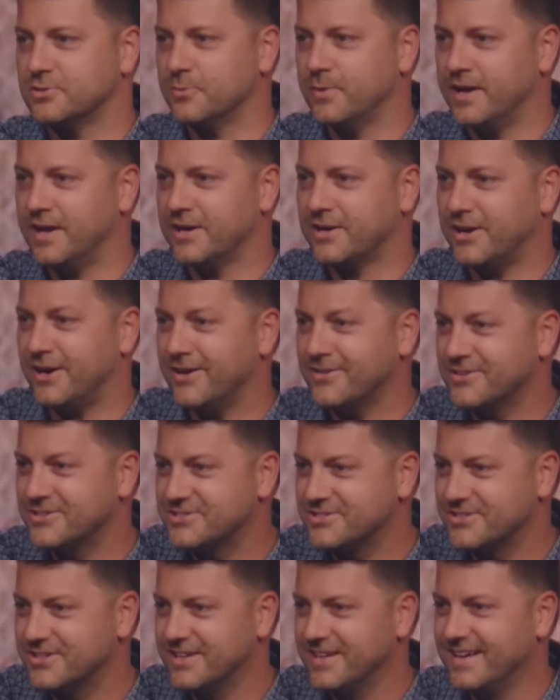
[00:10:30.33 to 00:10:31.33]
away at
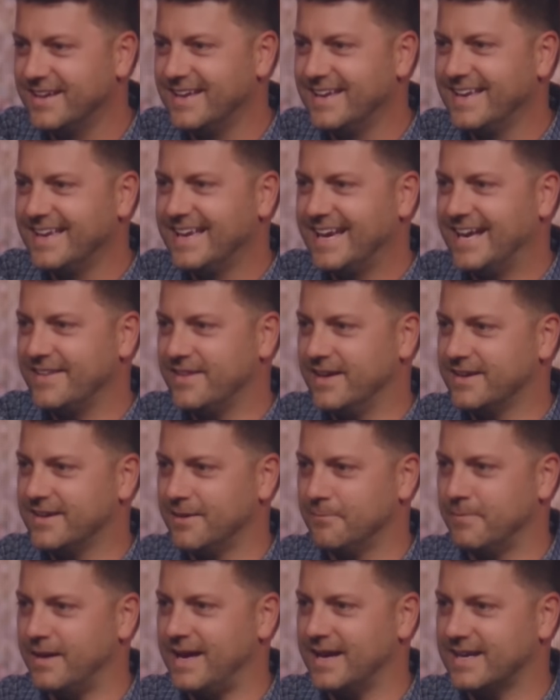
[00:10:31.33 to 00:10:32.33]
college and they
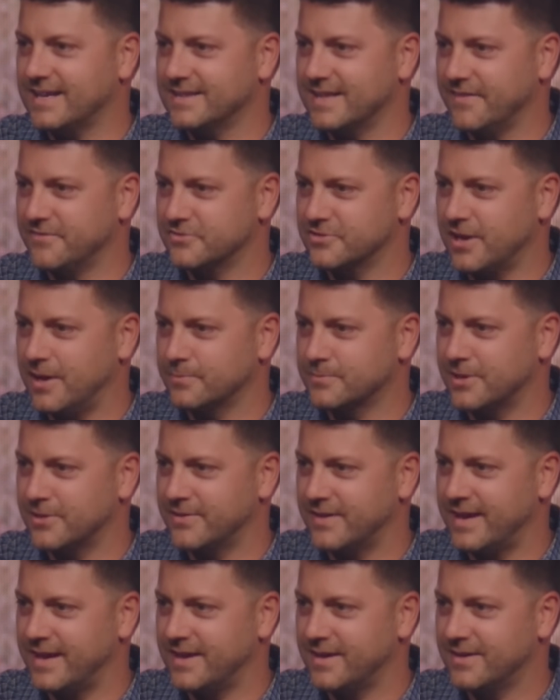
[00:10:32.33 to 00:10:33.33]
come back and they've dropped all
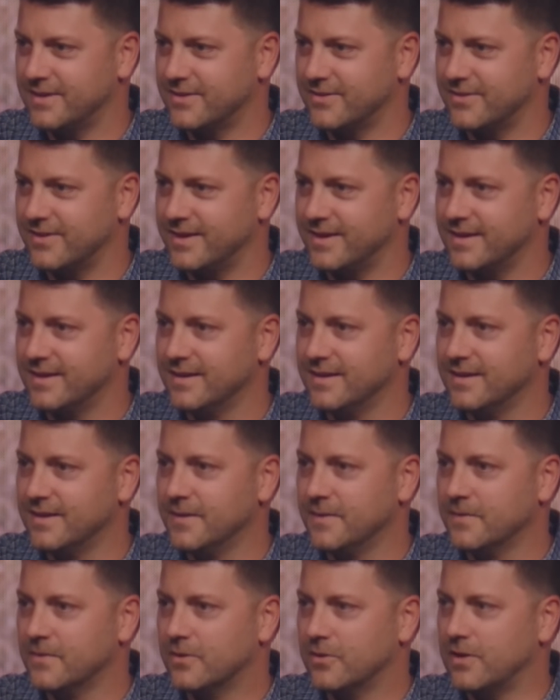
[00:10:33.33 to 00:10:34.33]
that, right?
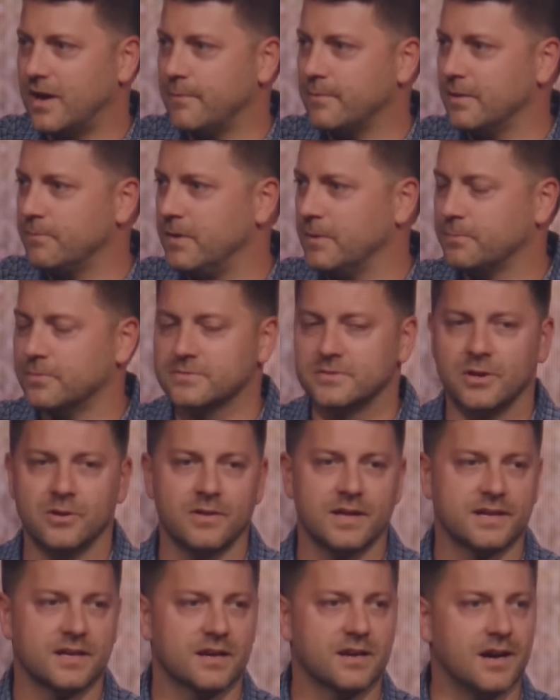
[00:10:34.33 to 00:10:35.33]
Or how many people know,
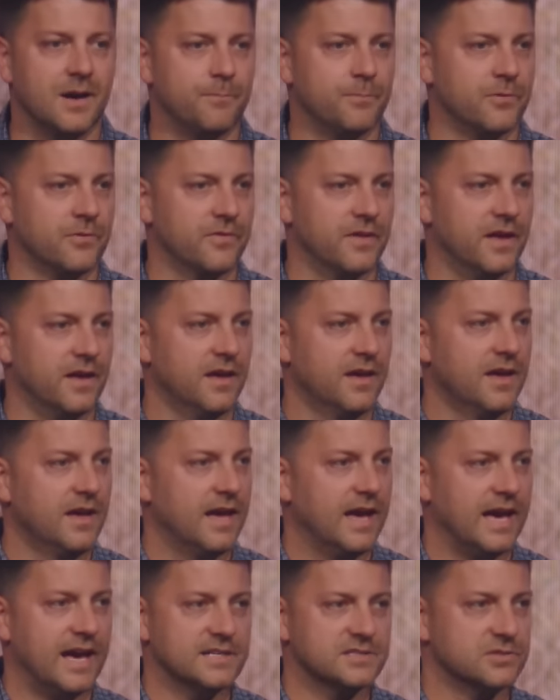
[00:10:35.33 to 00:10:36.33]
like a couple that
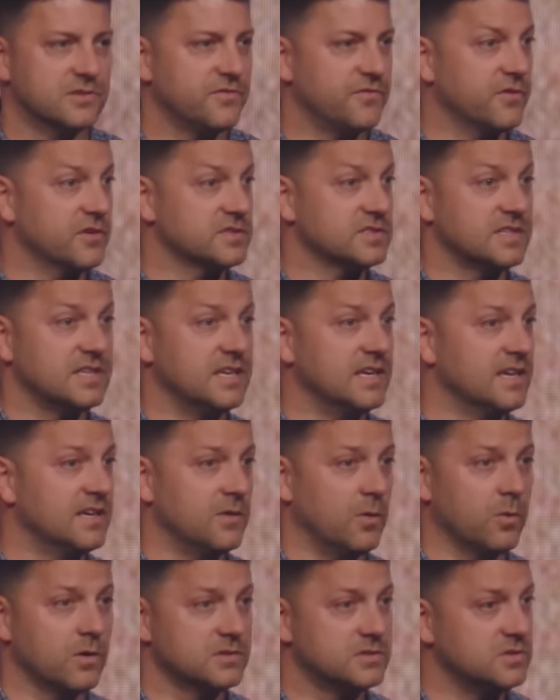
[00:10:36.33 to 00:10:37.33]
has their first kid
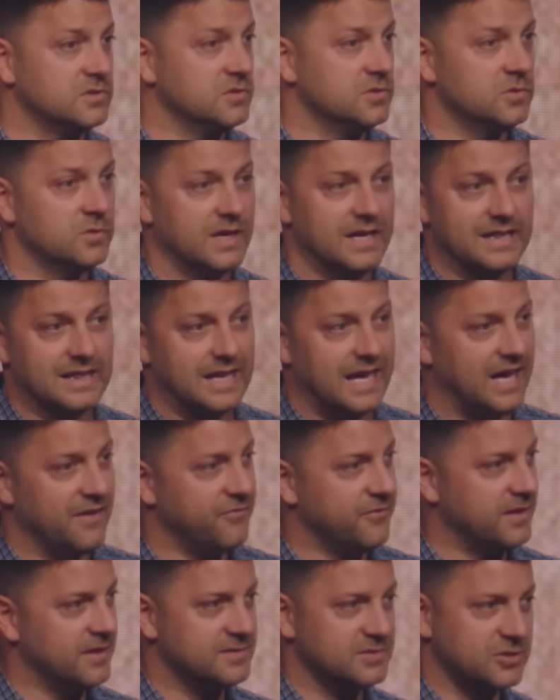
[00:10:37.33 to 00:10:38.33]
or two and
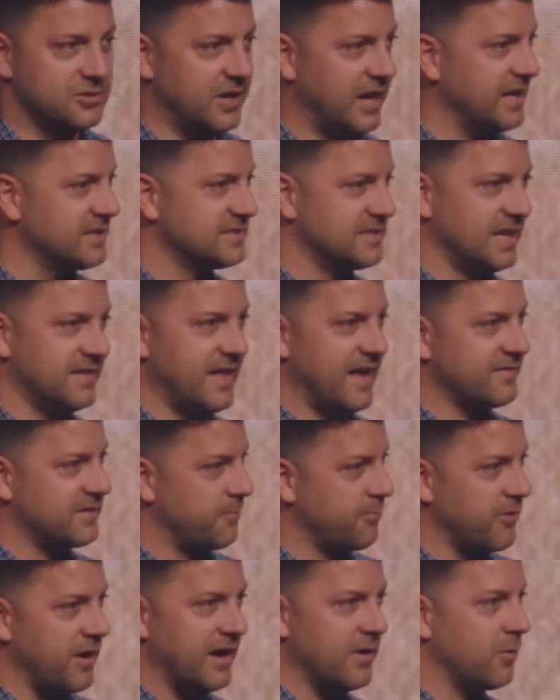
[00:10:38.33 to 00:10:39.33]
life gets crazy and they have to
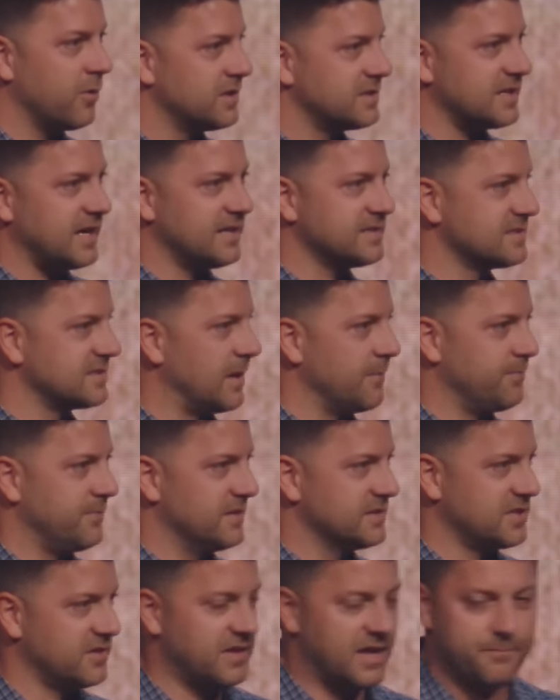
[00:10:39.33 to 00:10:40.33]
prioritize
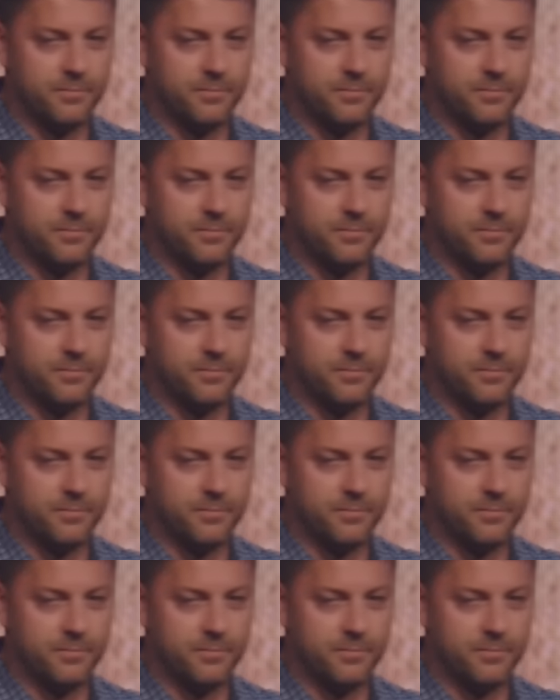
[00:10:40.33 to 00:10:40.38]
something. So they